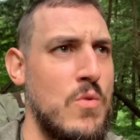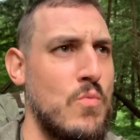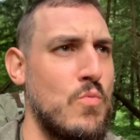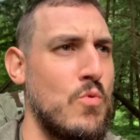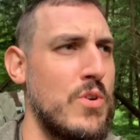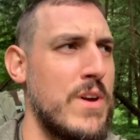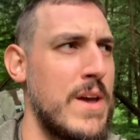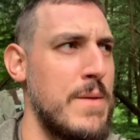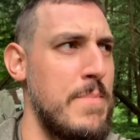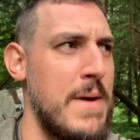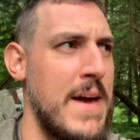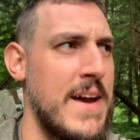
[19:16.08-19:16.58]

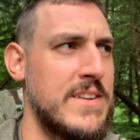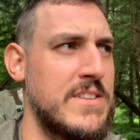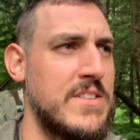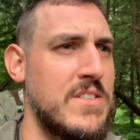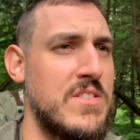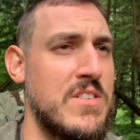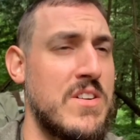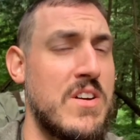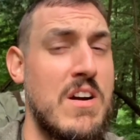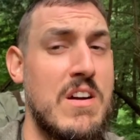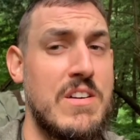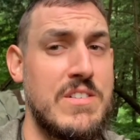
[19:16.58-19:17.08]
we'll get back to
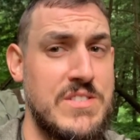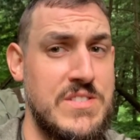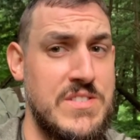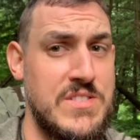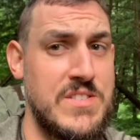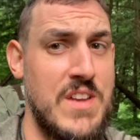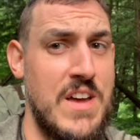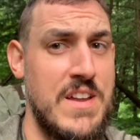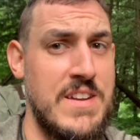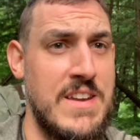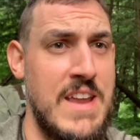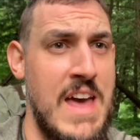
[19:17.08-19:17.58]
the car
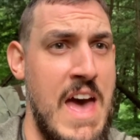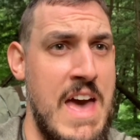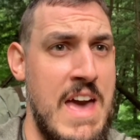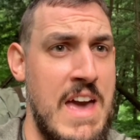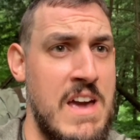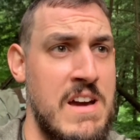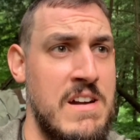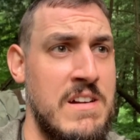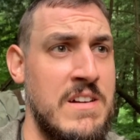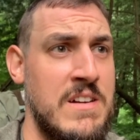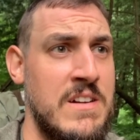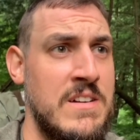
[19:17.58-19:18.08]

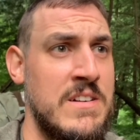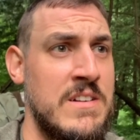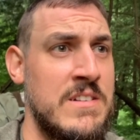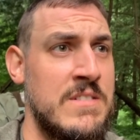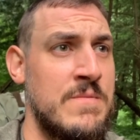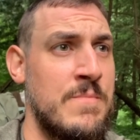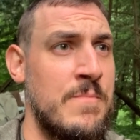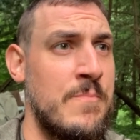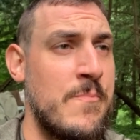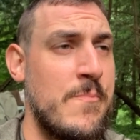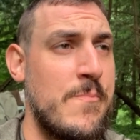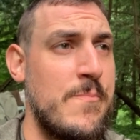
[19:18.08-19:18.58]
Sunday.
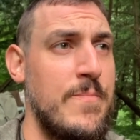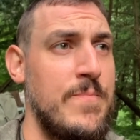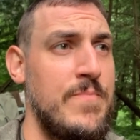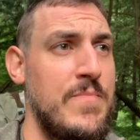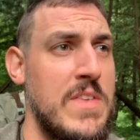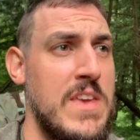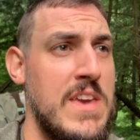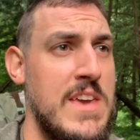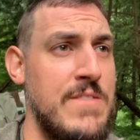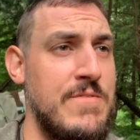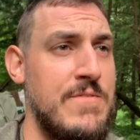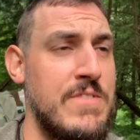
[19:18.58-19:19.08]

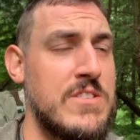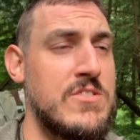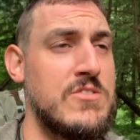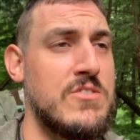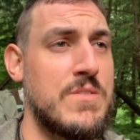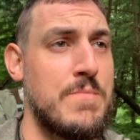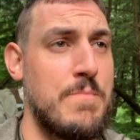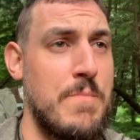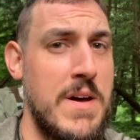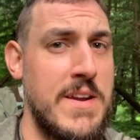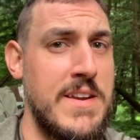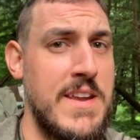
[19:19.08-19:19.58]
Eva
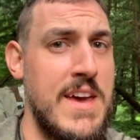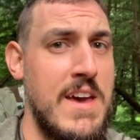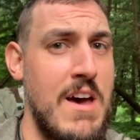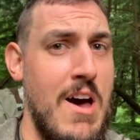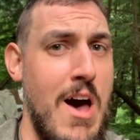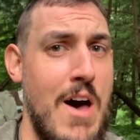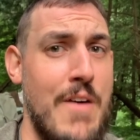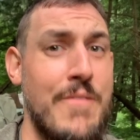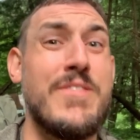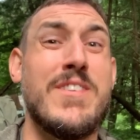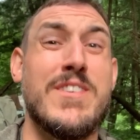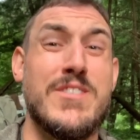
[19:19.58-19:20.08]
took Monday
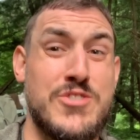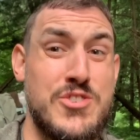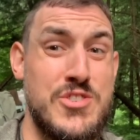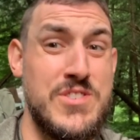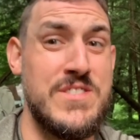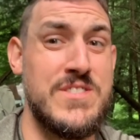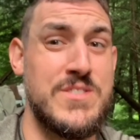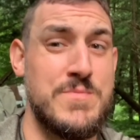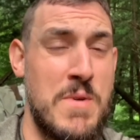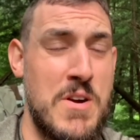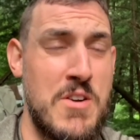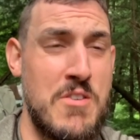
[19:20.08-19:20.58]
off because
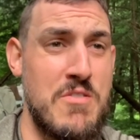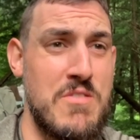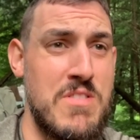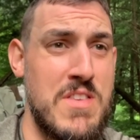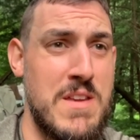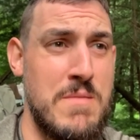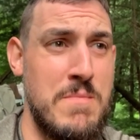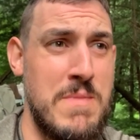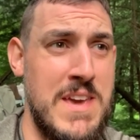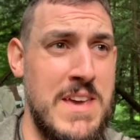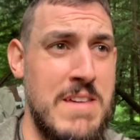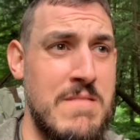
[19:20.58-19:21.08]
she's smarter
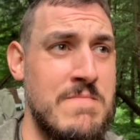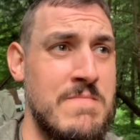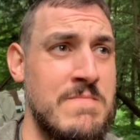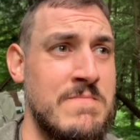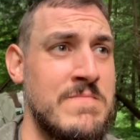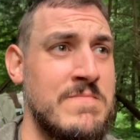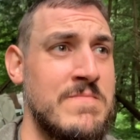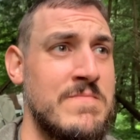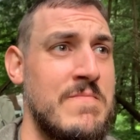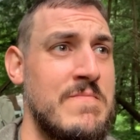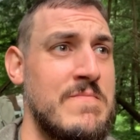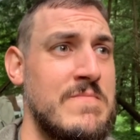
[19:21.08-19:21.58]
than me.
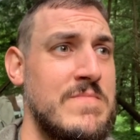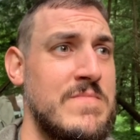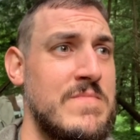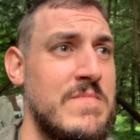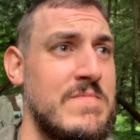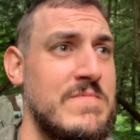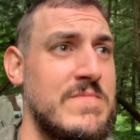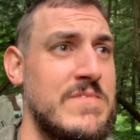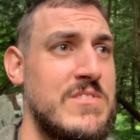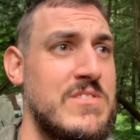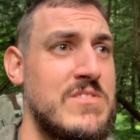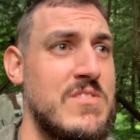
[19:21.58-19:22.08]

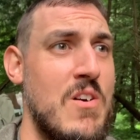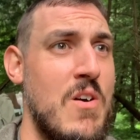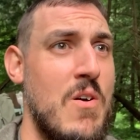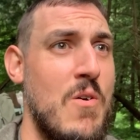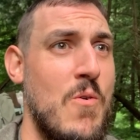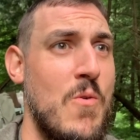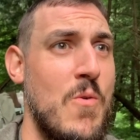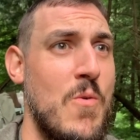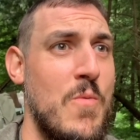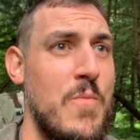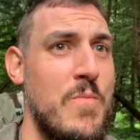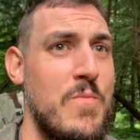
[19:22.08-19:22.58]

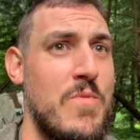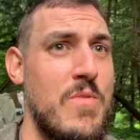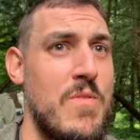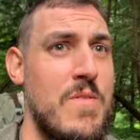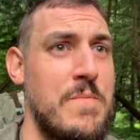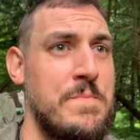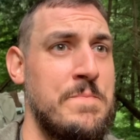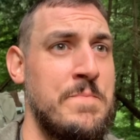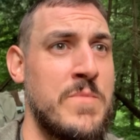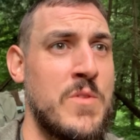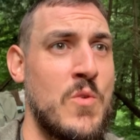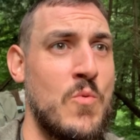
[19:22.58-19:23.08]
So
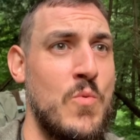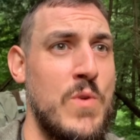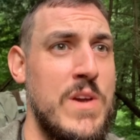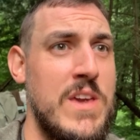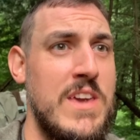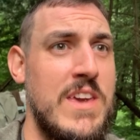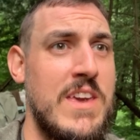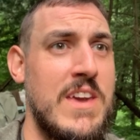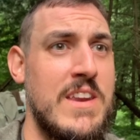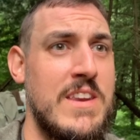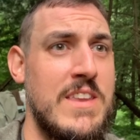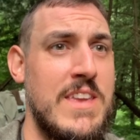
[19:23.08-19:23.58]

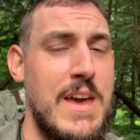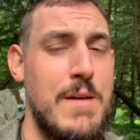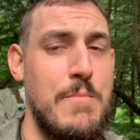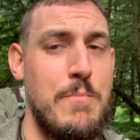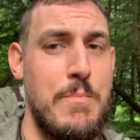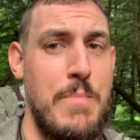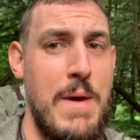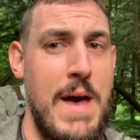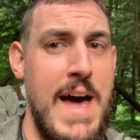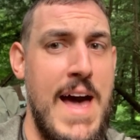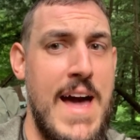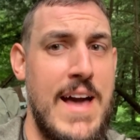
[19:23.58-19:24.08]
we can
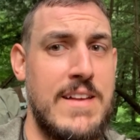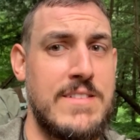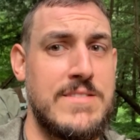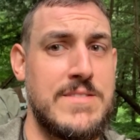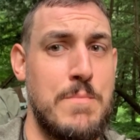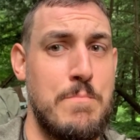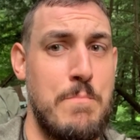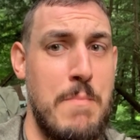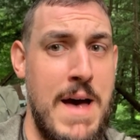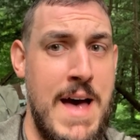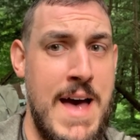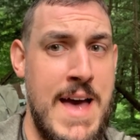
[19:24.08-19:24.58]
get back
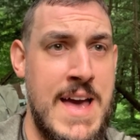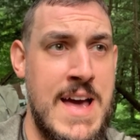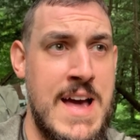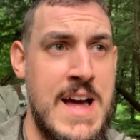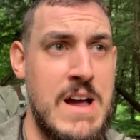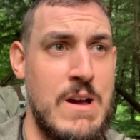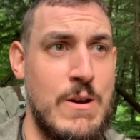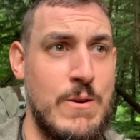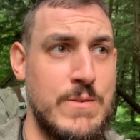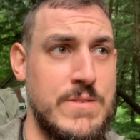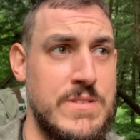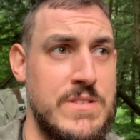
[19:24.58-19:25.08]
to my
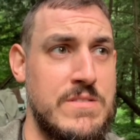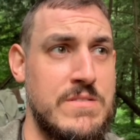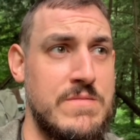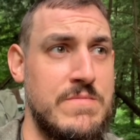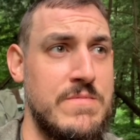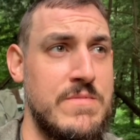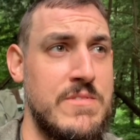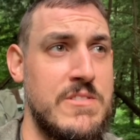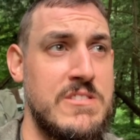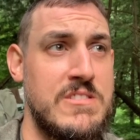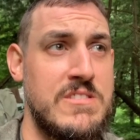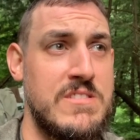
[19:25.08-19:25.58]
house
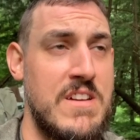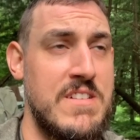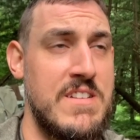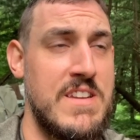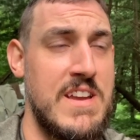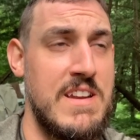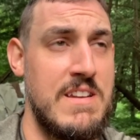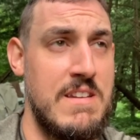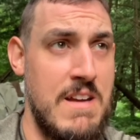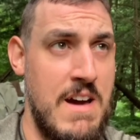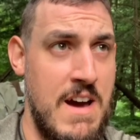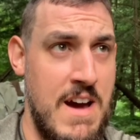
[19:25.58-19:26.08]

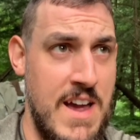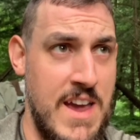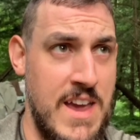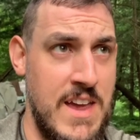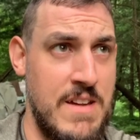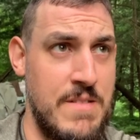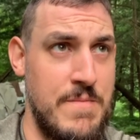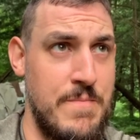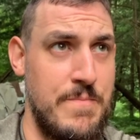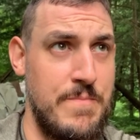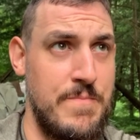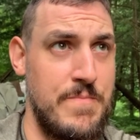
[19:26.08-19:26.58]
Sunday
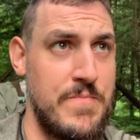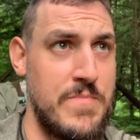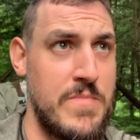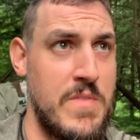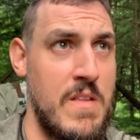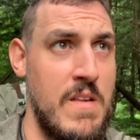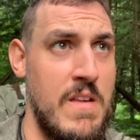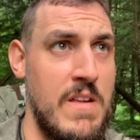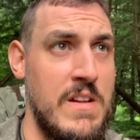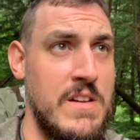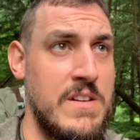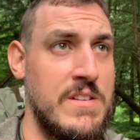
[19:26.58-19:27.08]
night.
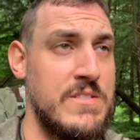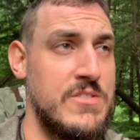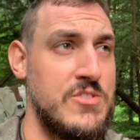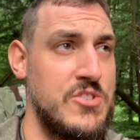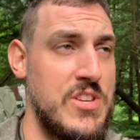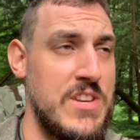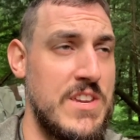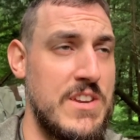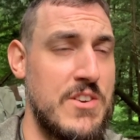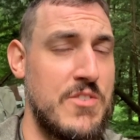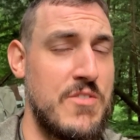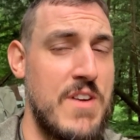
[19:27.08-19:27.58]

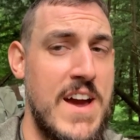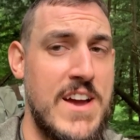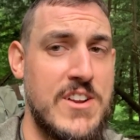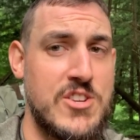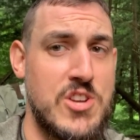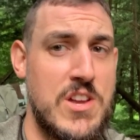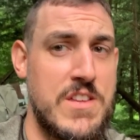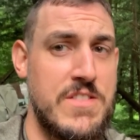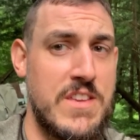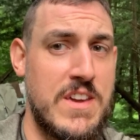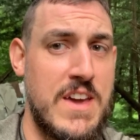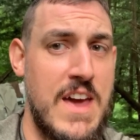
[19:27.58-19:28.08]
She can crash
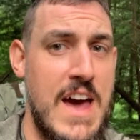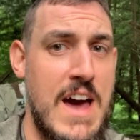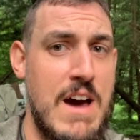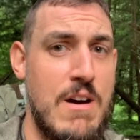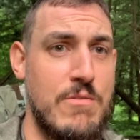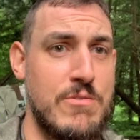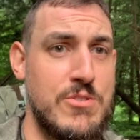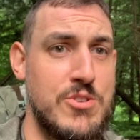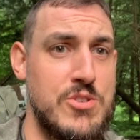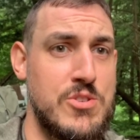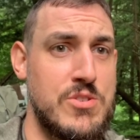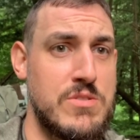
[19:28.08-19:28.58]
on the
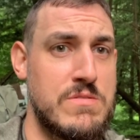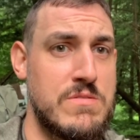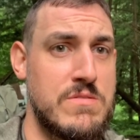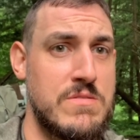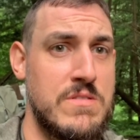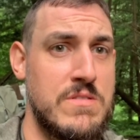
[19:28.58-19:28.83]
couch